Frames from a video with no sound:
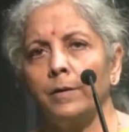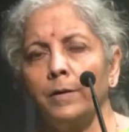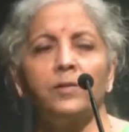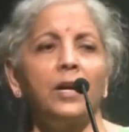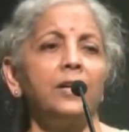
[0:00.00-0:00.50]

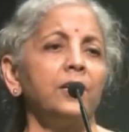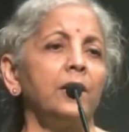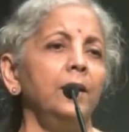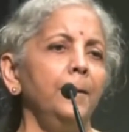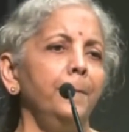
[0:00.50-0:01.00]

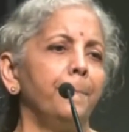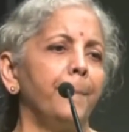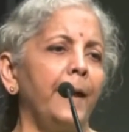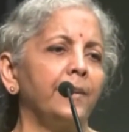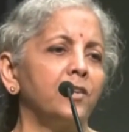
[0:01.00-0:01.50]
Karnataka
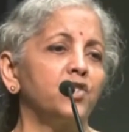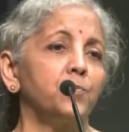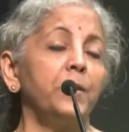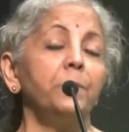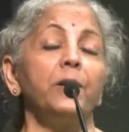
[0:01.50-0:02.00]
and its
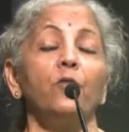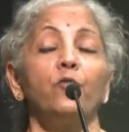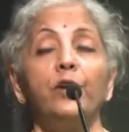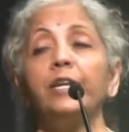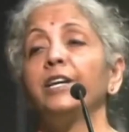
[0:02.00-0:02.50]
people are
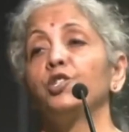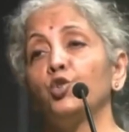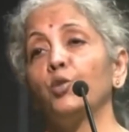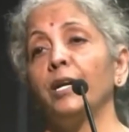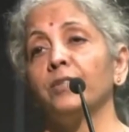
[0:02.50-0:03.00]
very
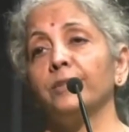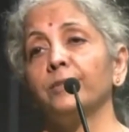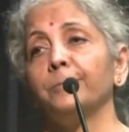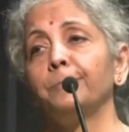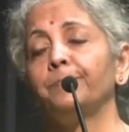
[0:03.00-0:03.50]
educated.
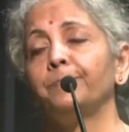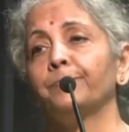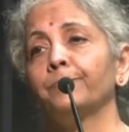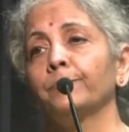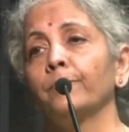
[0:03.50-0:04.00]

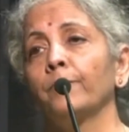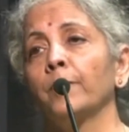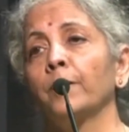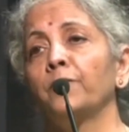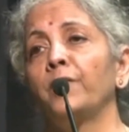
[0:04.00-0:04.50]

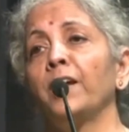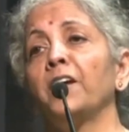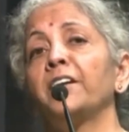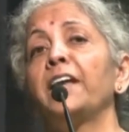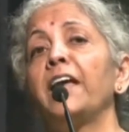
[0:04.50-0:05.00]
They
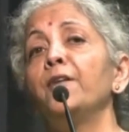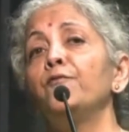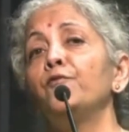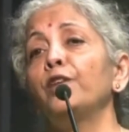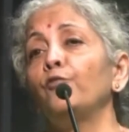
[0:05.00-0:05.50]
are in
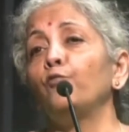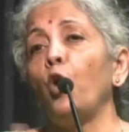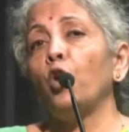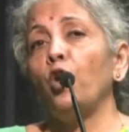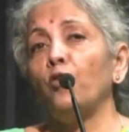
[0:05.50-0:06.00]
every
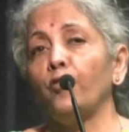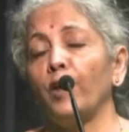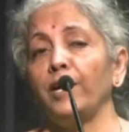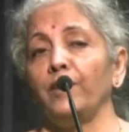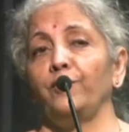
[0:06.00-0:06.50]
walk of
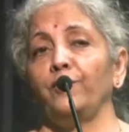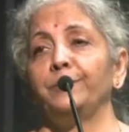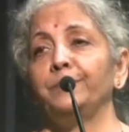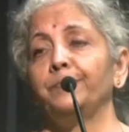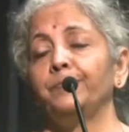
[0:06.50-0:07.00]
life.
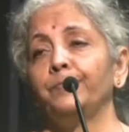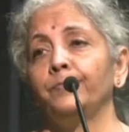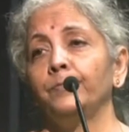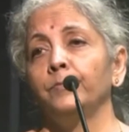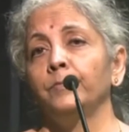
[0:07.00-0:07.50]

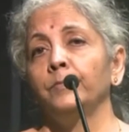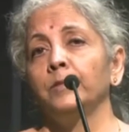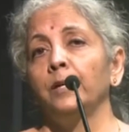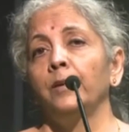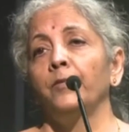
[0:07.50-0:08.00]

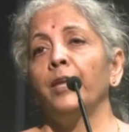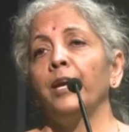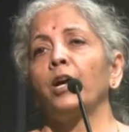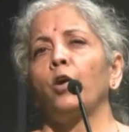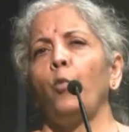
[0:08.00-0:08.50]

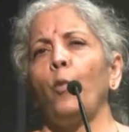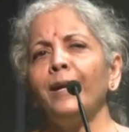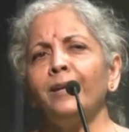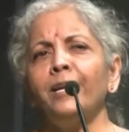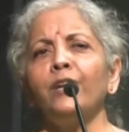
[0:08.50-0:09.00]
They
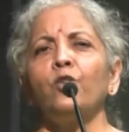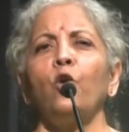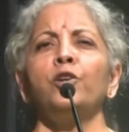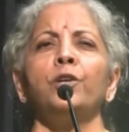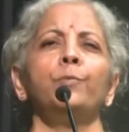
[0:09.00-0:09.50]
quietly
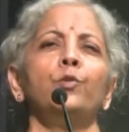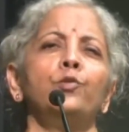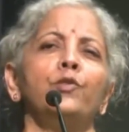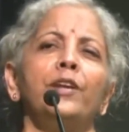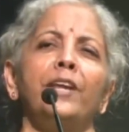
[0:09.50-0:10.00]

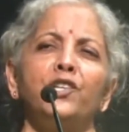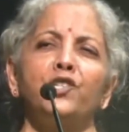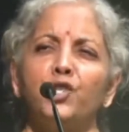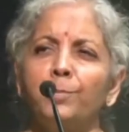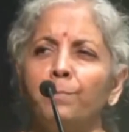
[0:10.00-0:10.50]
contribute to the
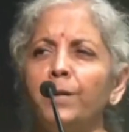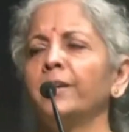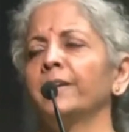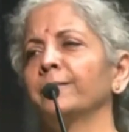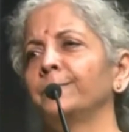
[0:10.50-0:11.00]
nation
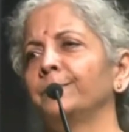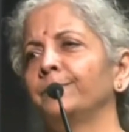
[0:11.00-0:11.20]
building.